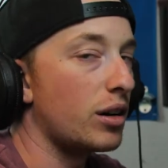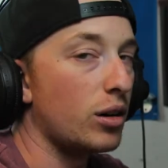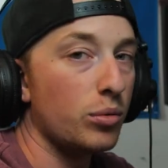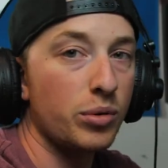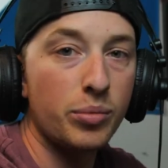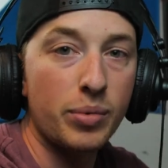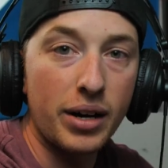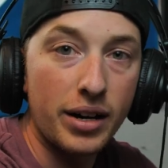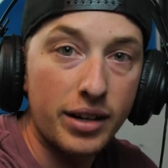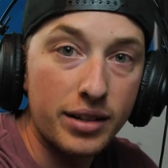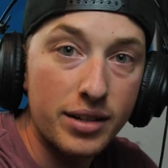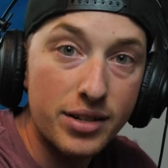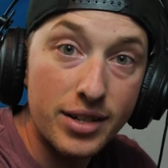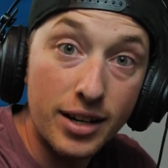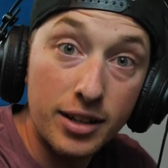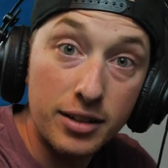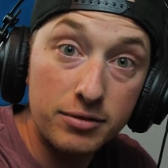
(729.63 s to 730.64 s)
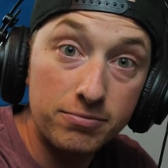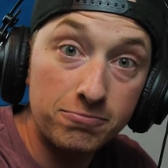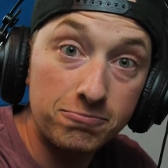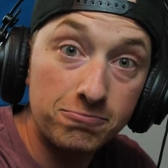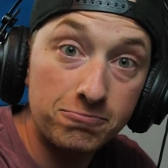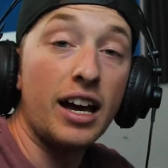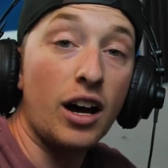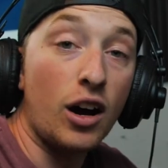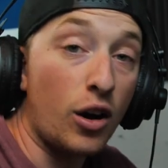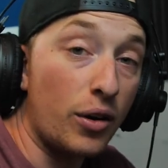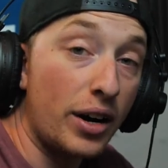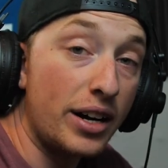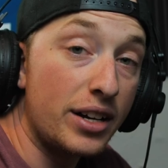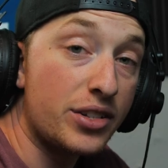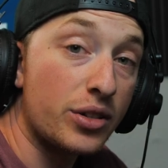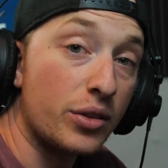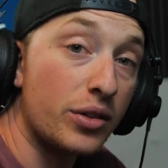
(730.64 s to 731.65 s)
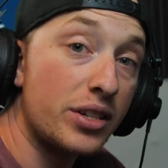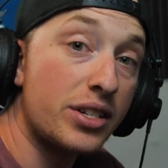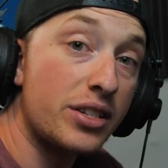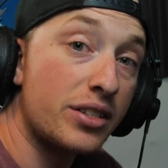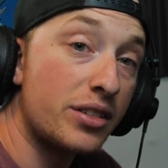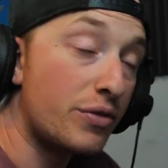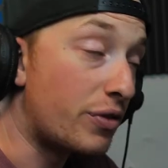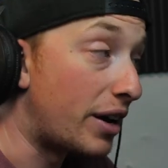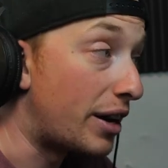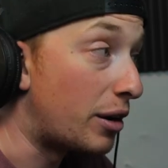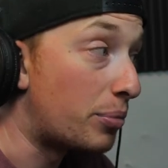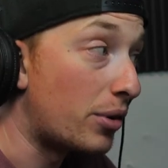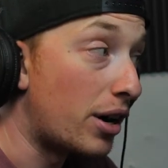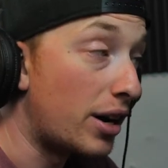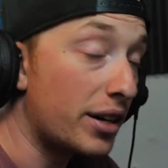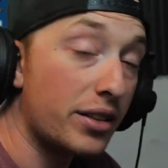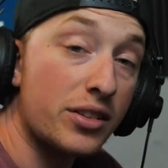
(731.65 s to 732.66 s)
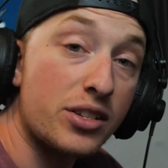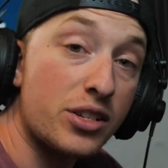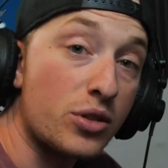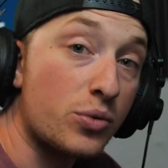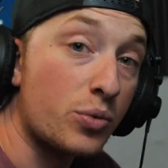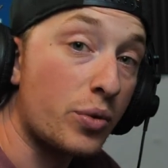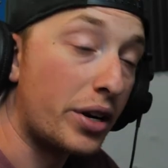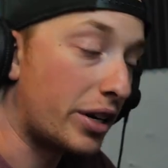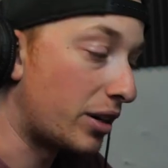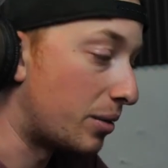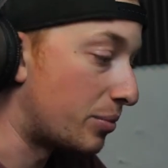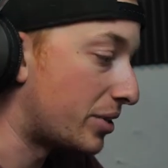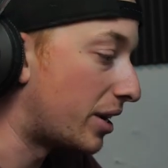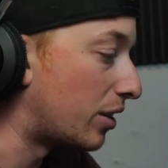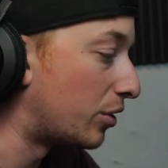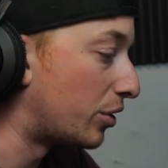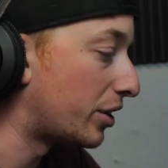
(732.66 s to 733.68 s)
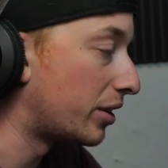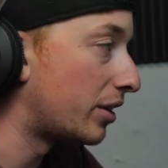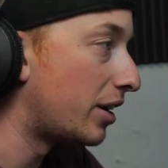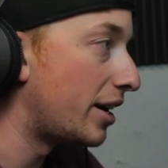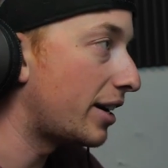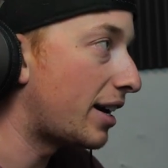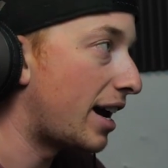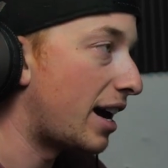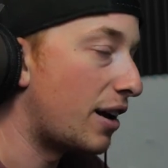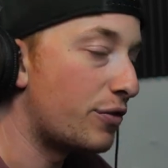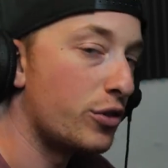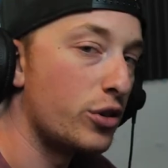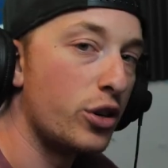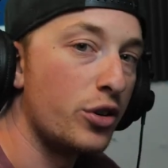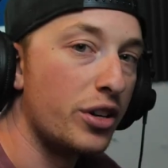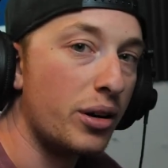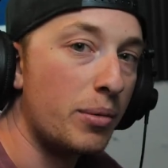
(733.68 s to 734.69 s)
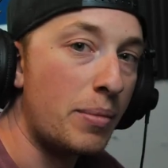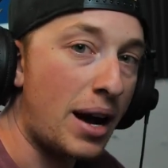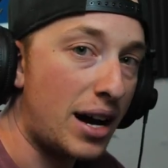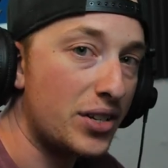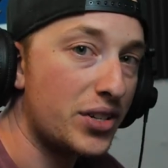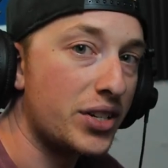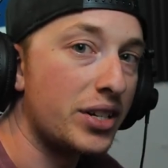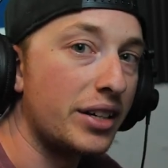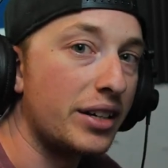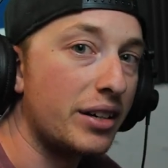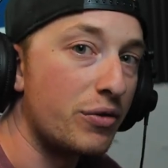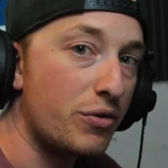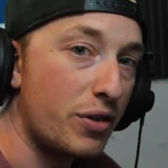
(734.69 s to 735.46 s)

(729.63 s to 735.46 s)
I'll be back in a second. All right, so this is the final product. This is what it comes out looking like after you're done masking and